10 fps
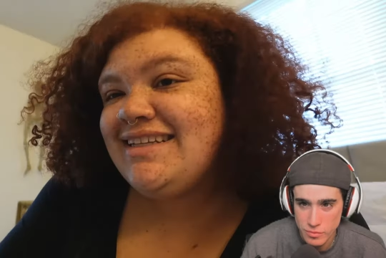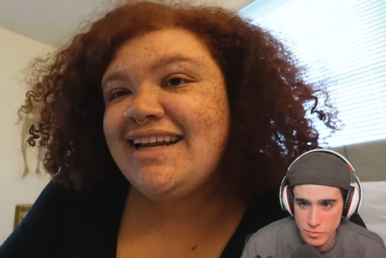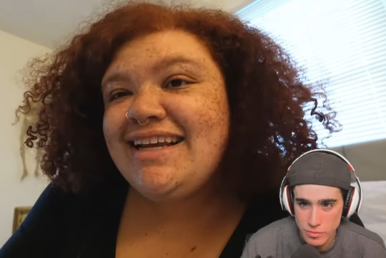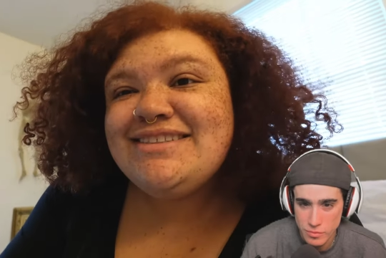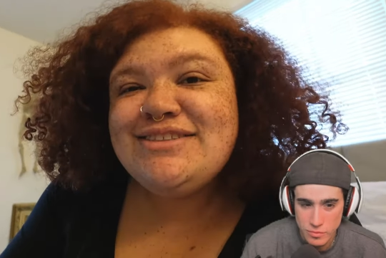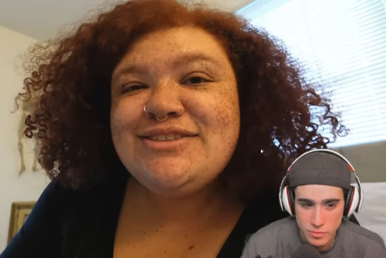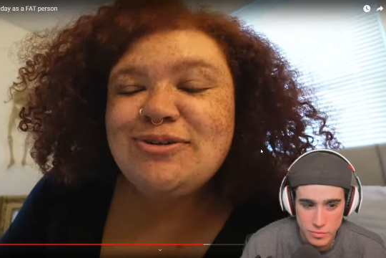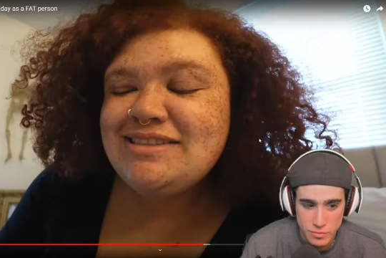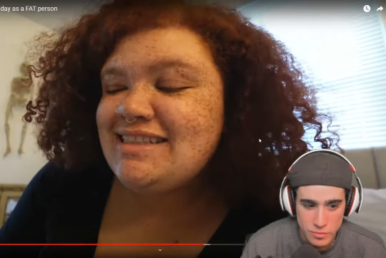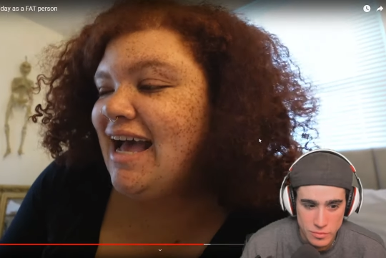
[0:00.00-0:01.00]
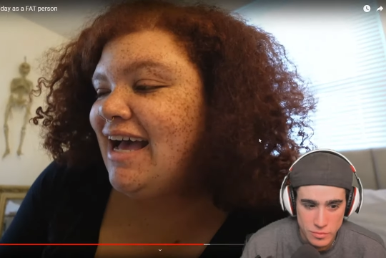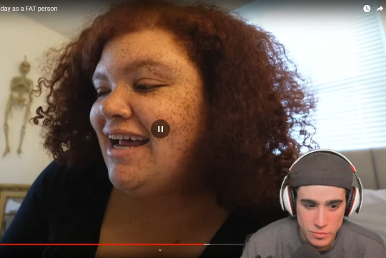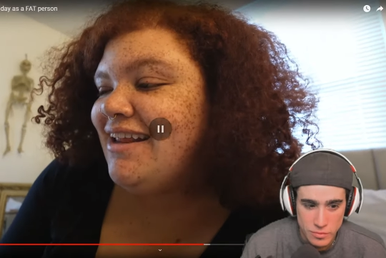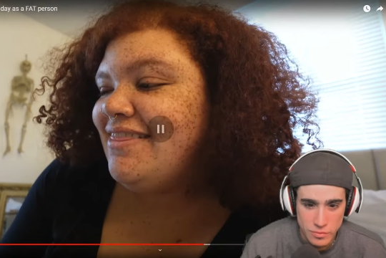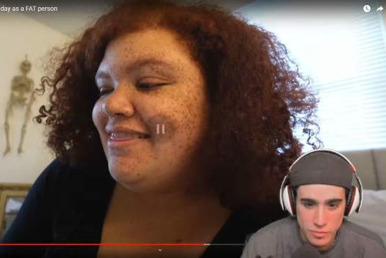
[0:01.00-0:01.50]
Speaker 1: getting so
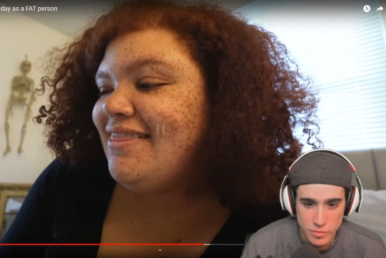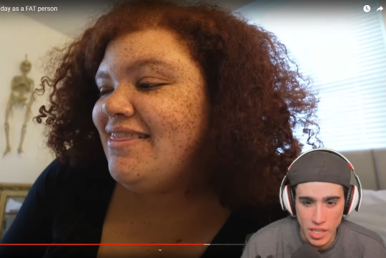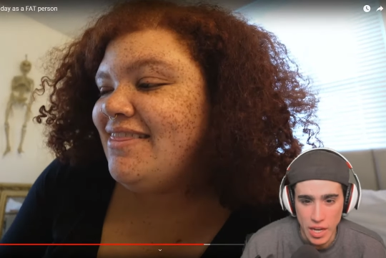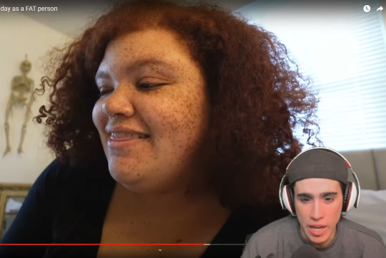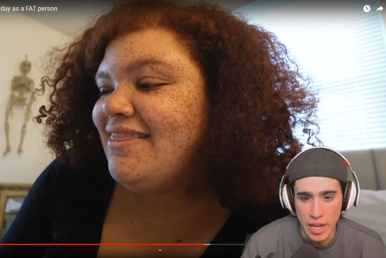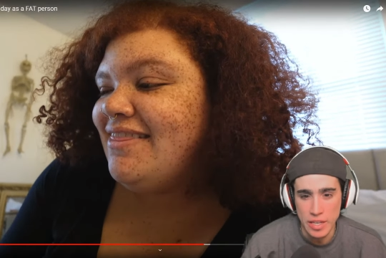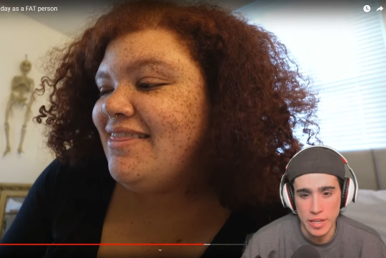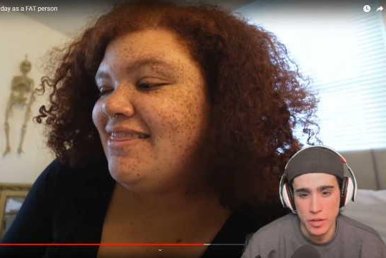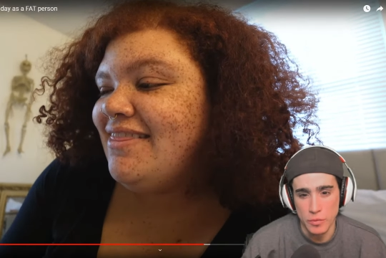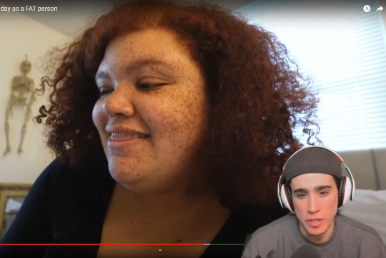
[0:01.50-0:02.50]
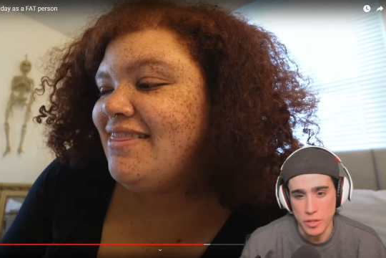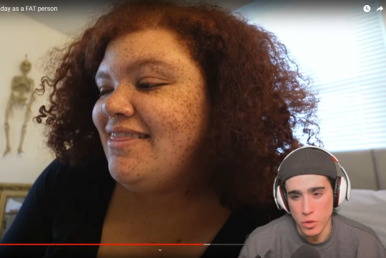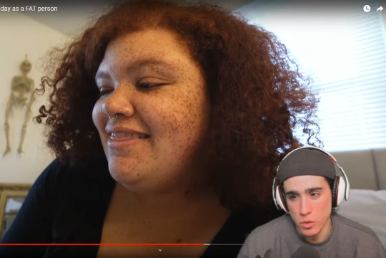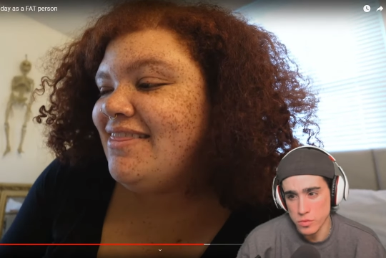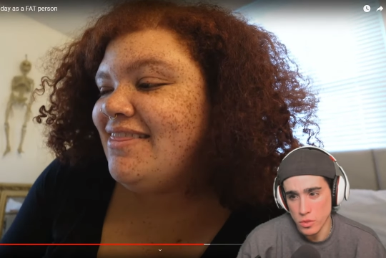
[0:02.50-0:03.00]
sad.
Speaker 2: Yeah, I had like a really
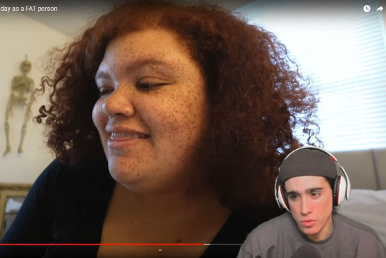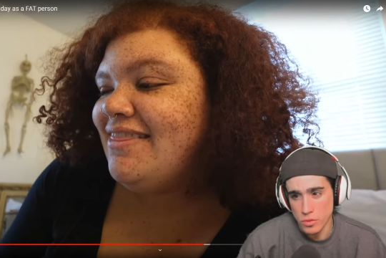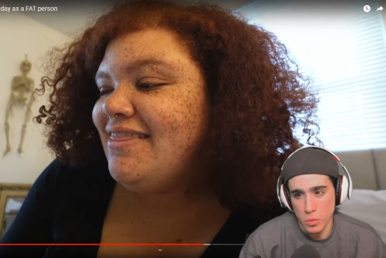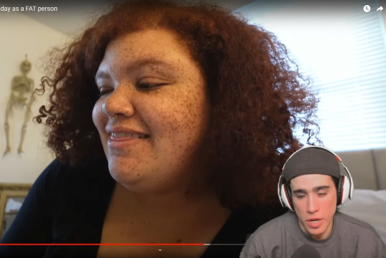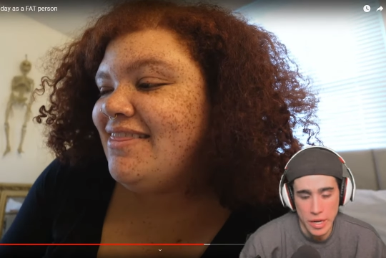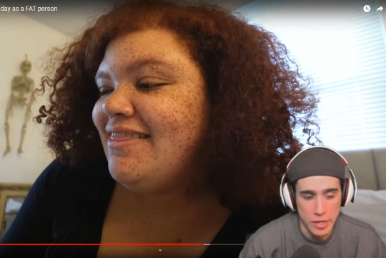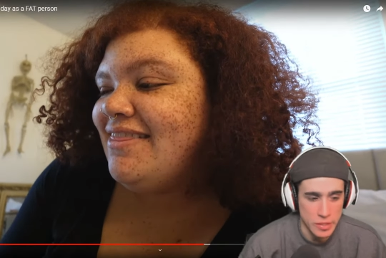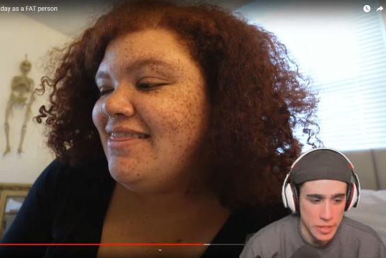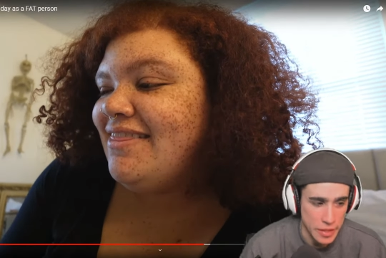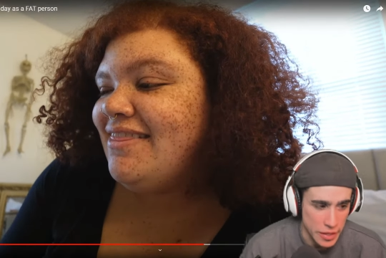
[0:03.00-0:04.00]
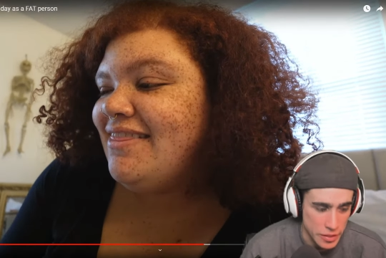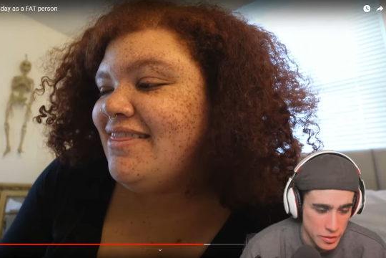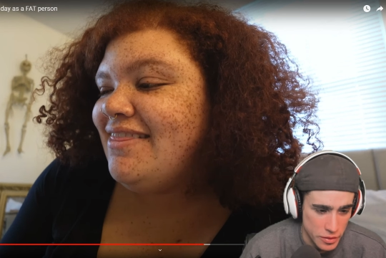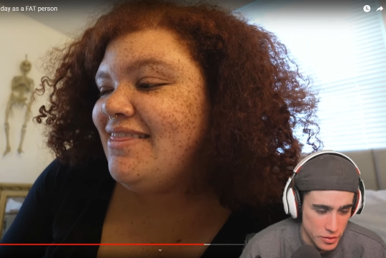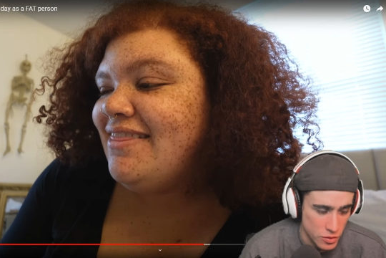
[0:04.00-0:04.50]
old phone for a while, and
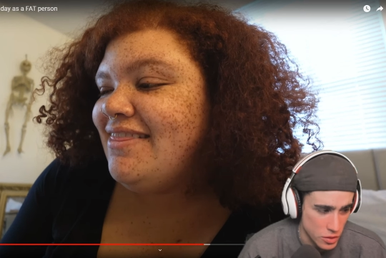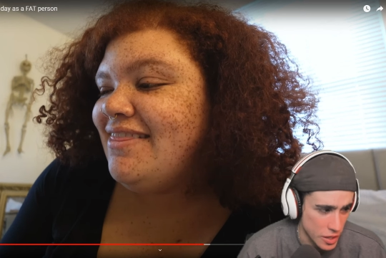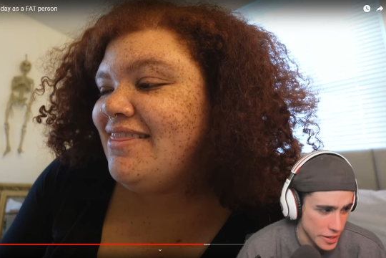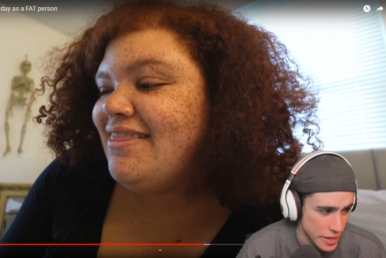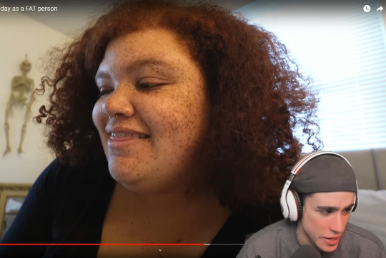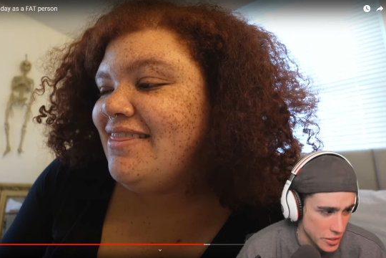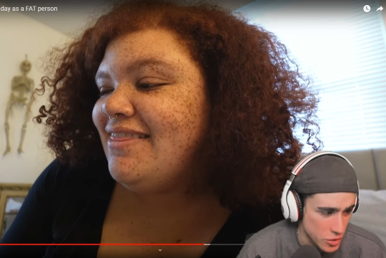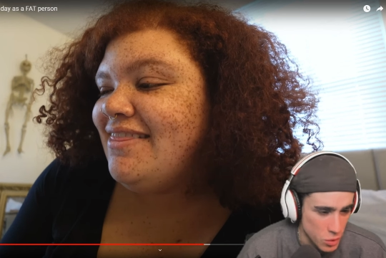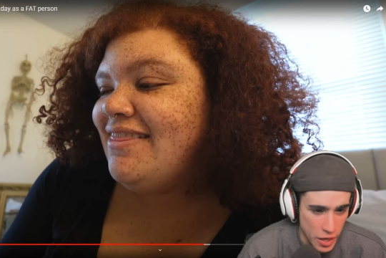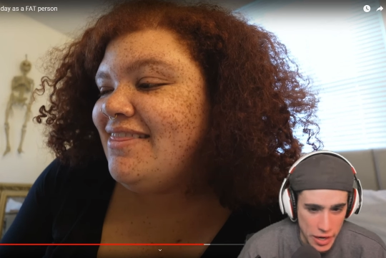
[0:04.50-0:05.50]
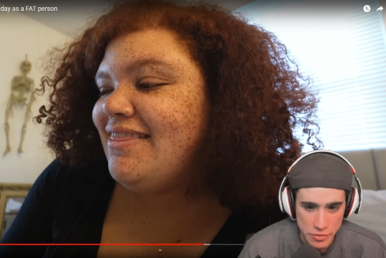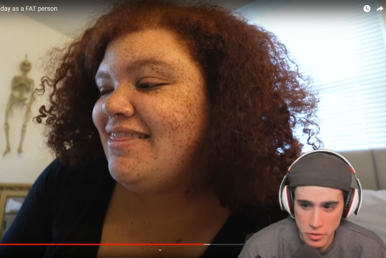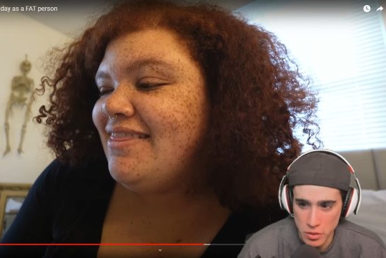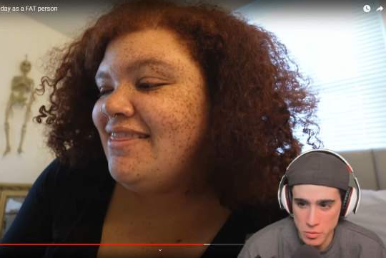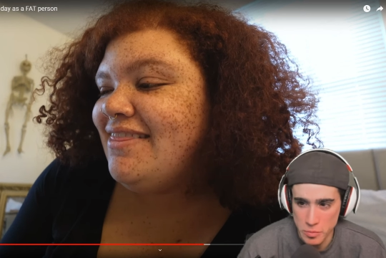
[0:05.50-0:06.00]
then I got a newer
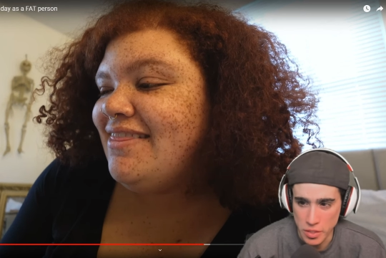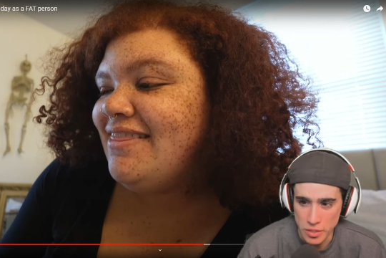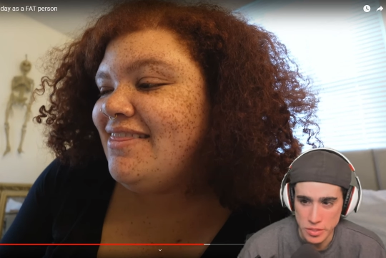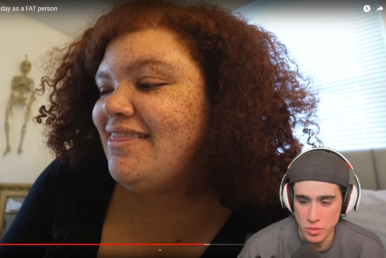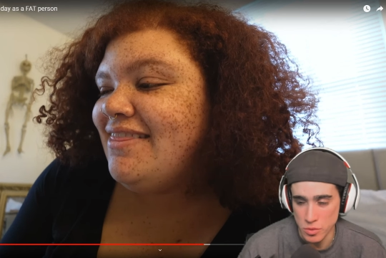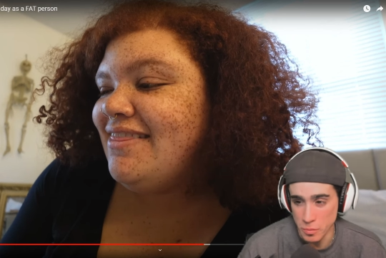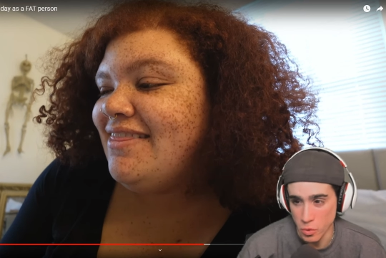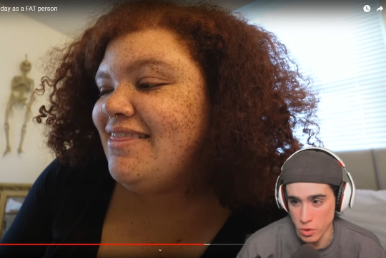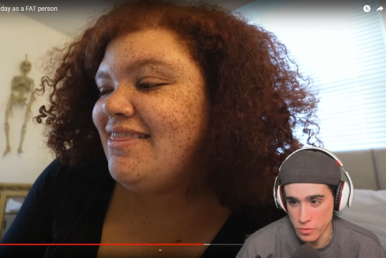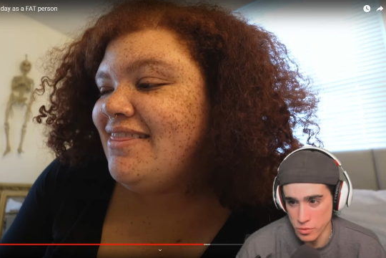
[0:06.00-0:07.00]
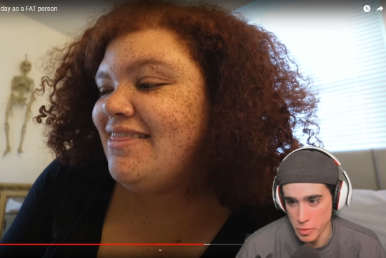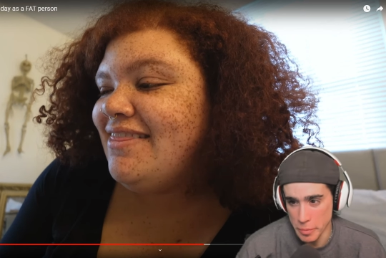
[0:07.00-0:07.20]
iPhone because it was important for my